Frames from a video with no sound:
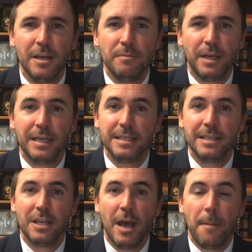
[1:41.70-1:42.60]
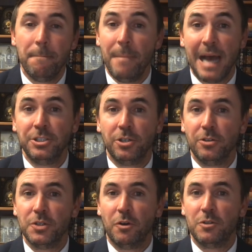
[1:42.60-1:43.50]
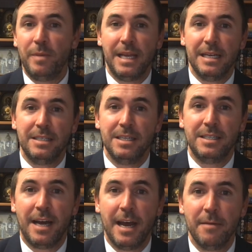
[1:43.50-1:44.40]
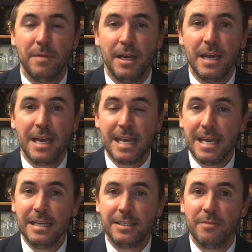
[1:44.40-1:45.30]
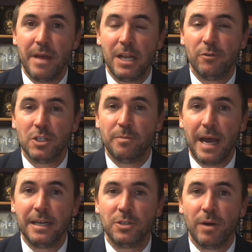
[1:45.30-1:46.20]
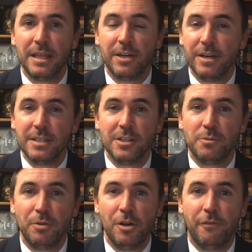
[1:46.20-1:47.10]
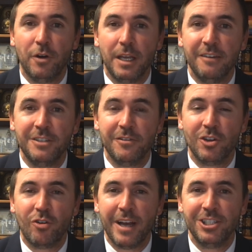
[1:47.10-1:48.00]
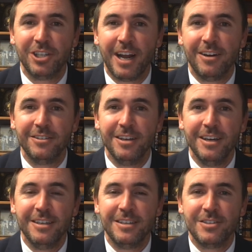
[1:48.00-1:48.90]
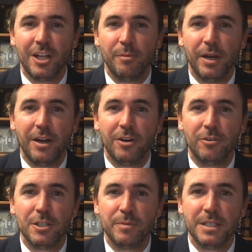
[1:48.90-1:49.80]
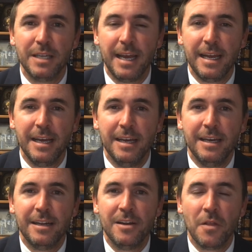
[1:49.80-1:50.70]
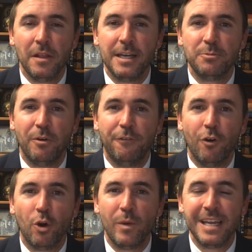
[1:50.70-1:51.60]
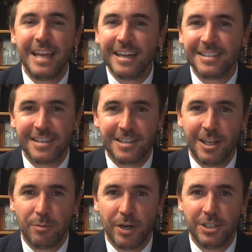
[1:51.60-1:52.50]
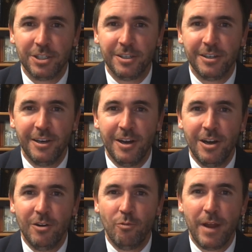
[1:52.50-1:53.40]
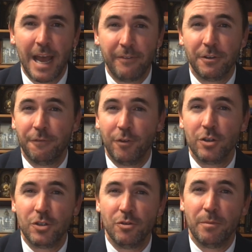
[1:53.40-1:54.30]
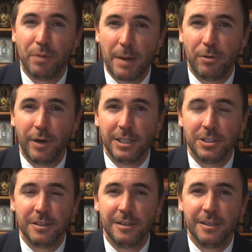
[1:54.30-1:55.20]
Because as magical, so to speak, as this time is in many respects, right? There is this beautiful gift of the Christ child to celebrate on Christmas Day. Nonetheless, before we get to the celebration, we have to first do the preparation.